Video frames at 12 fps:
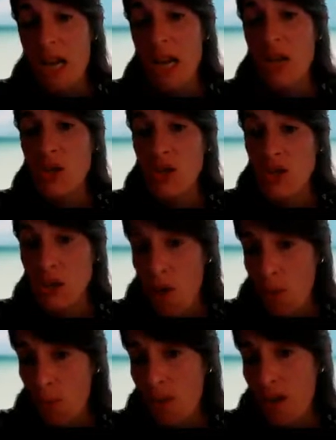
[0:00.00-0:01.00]
to
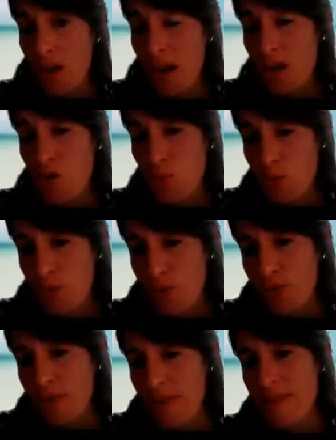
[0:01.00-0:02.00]
show and to
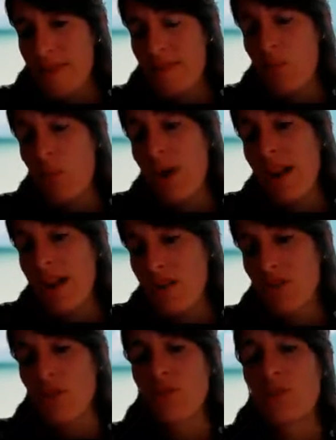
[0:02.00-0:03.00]
prove that we are
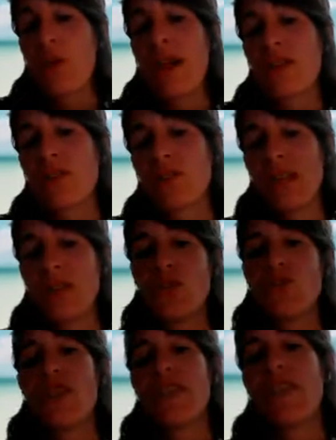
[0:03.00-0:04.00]
not going
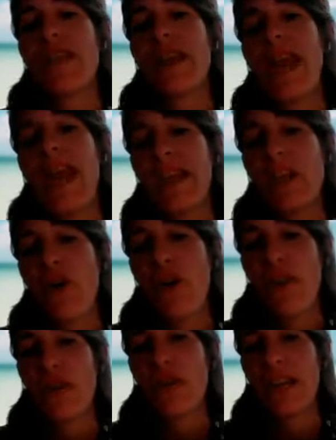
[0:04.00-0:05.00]
to generate any other